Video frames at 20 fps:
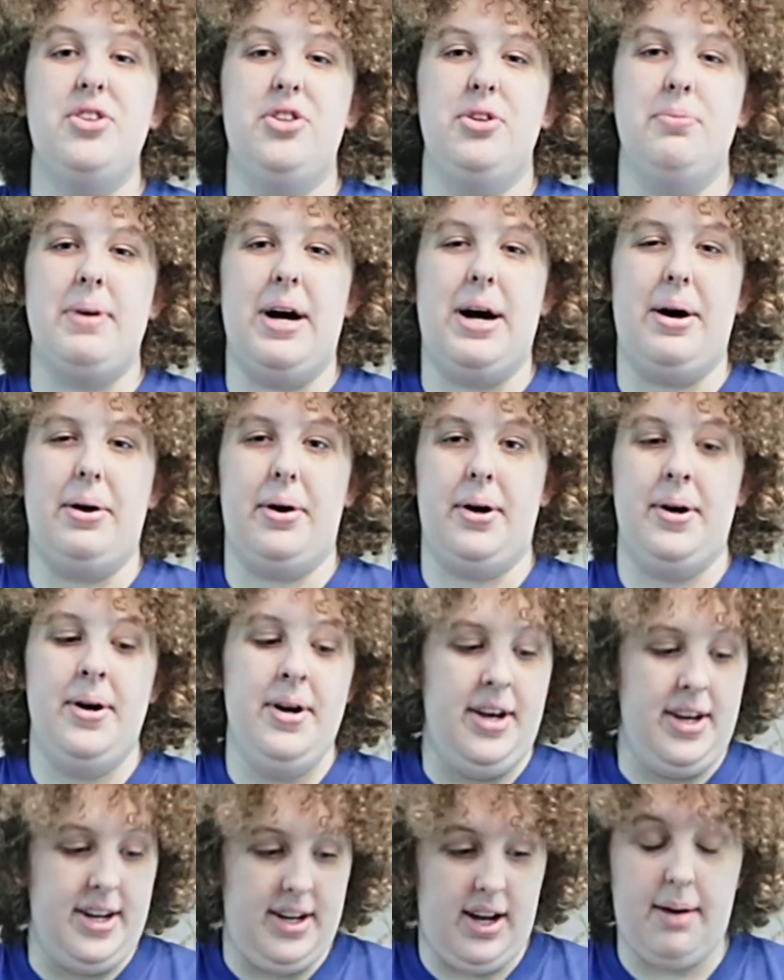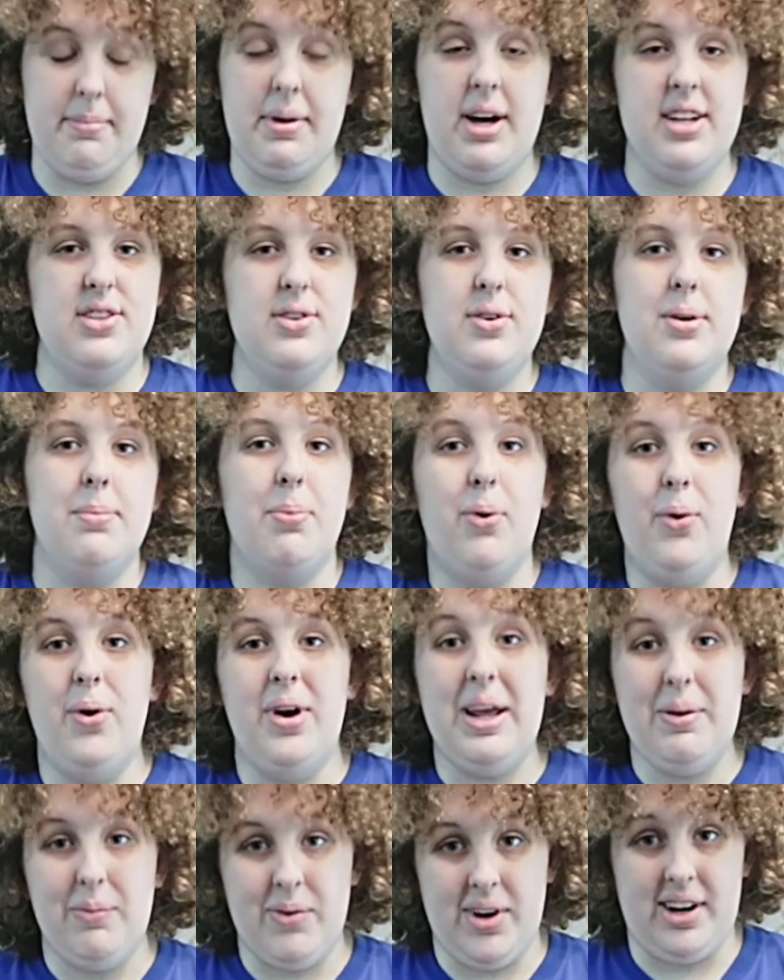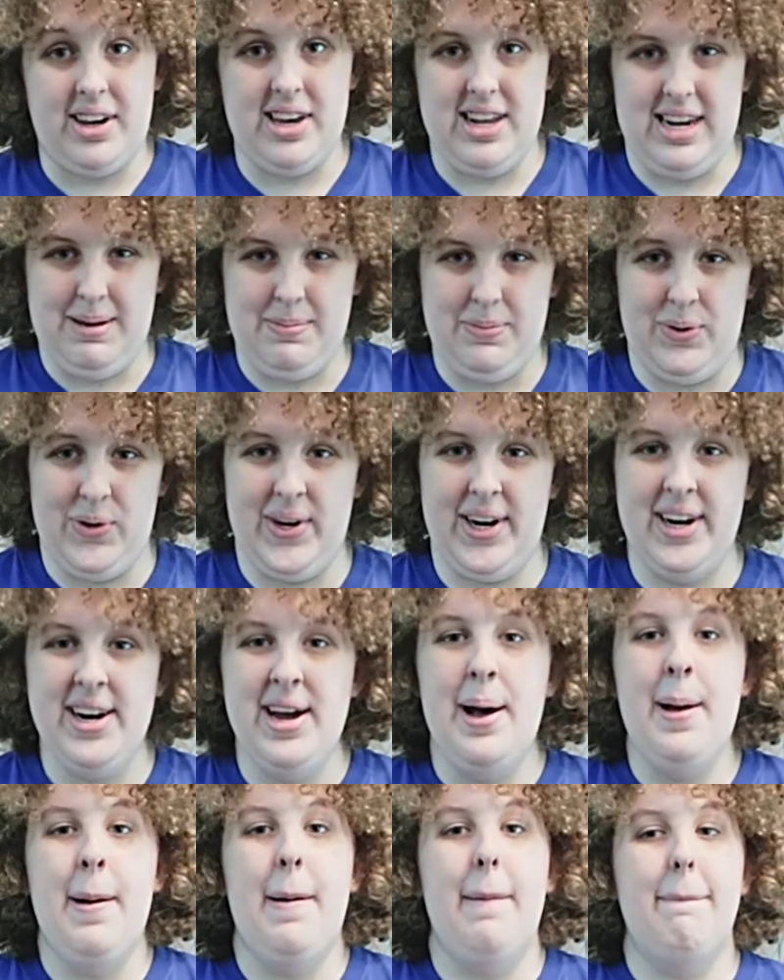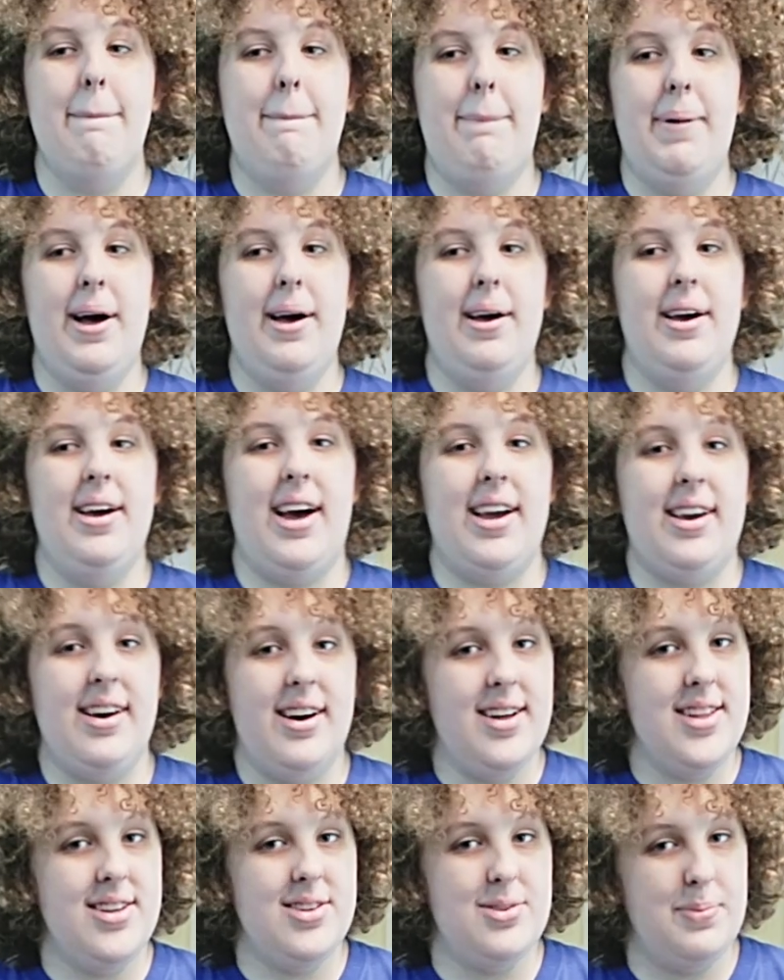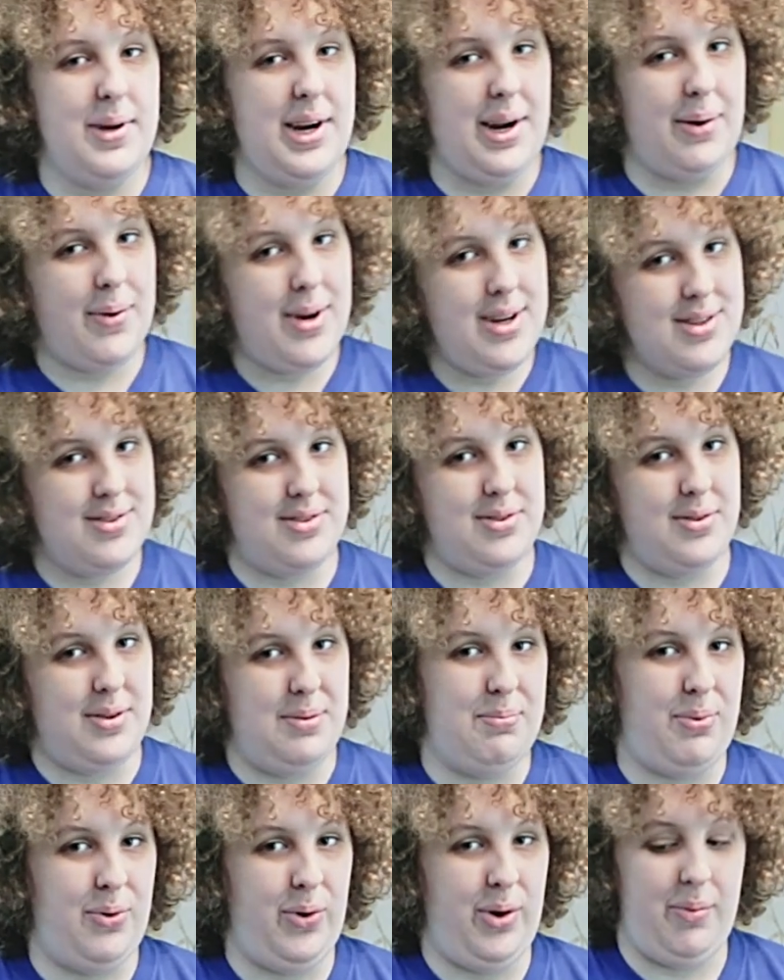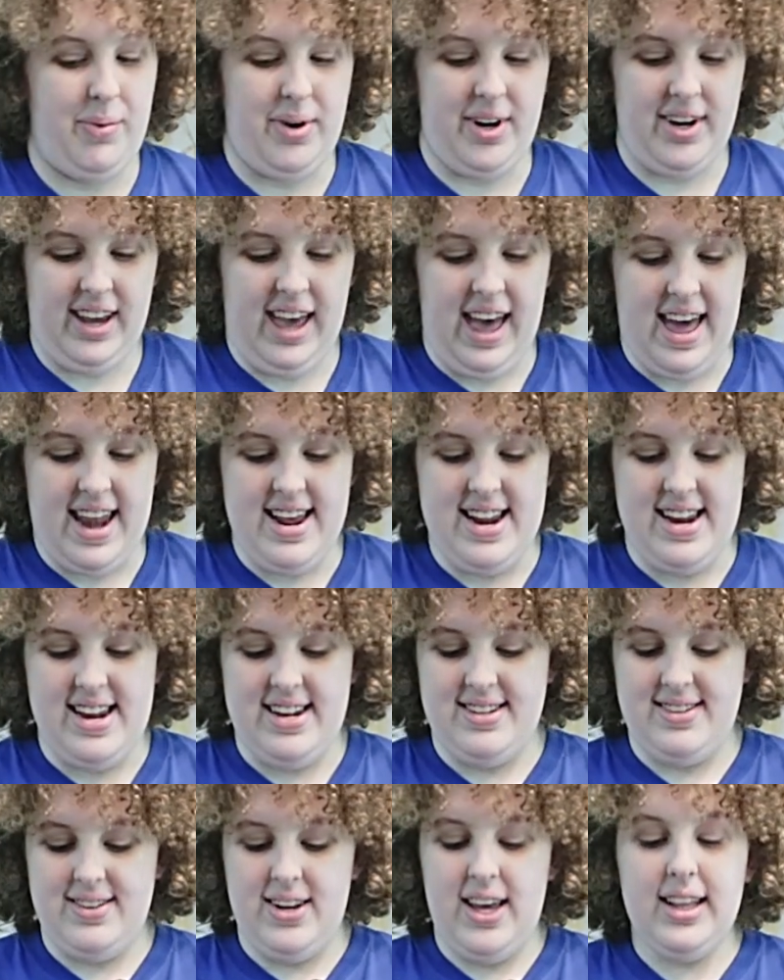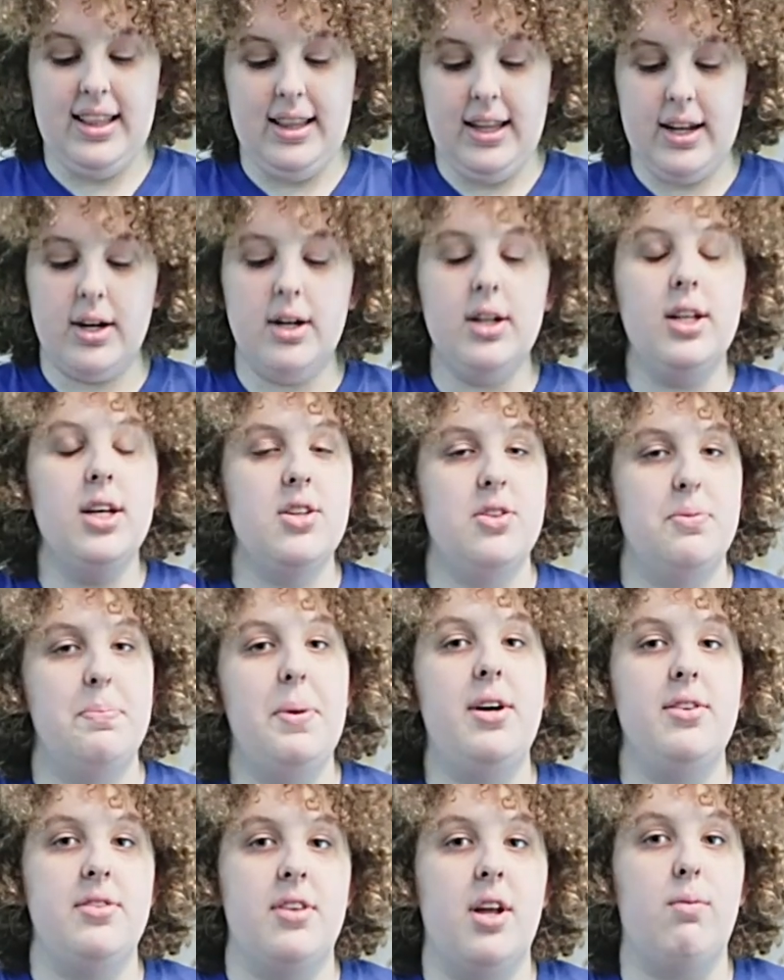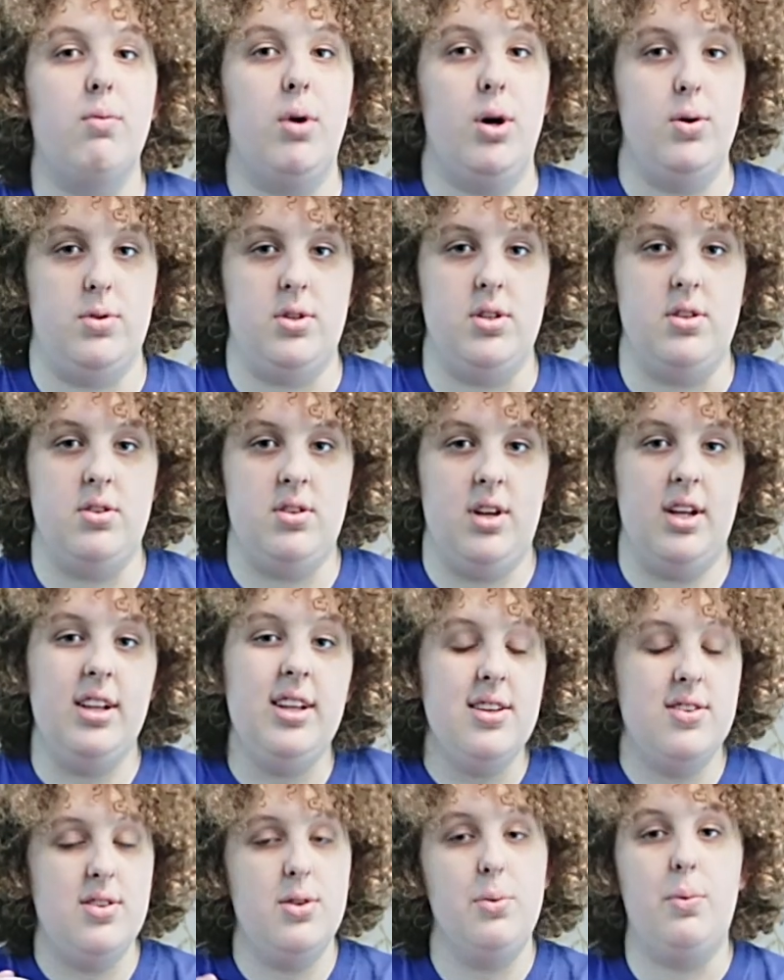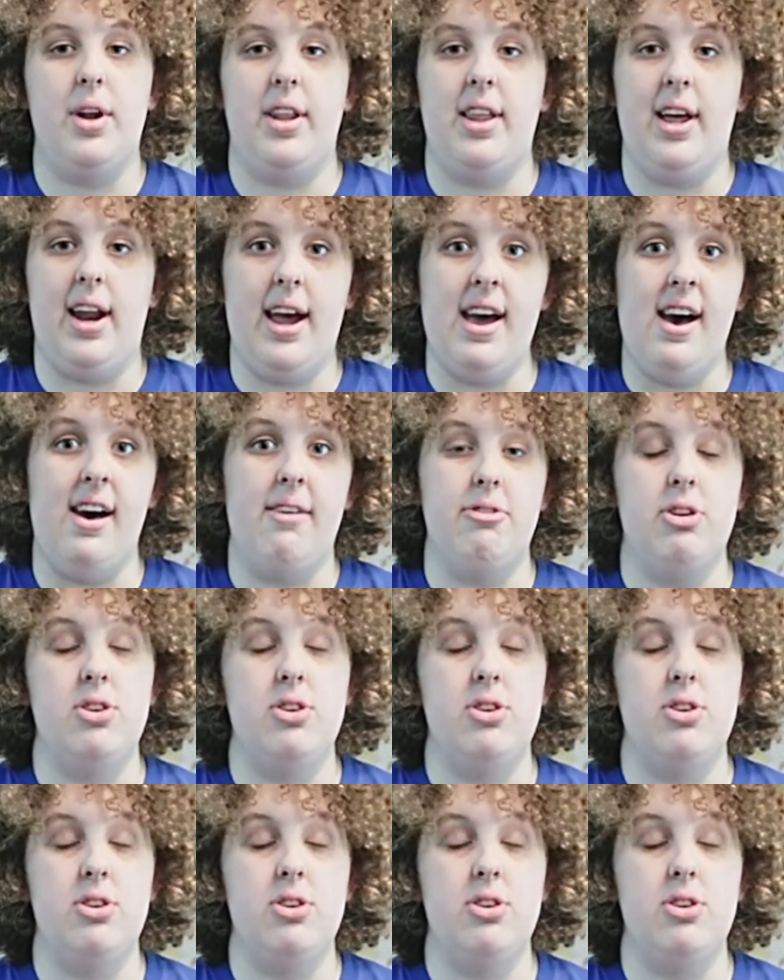shoe powder. Now I'm not doing point work anymore, but I got this when I was doing point work and it literally smells like roses, at least the one that I have.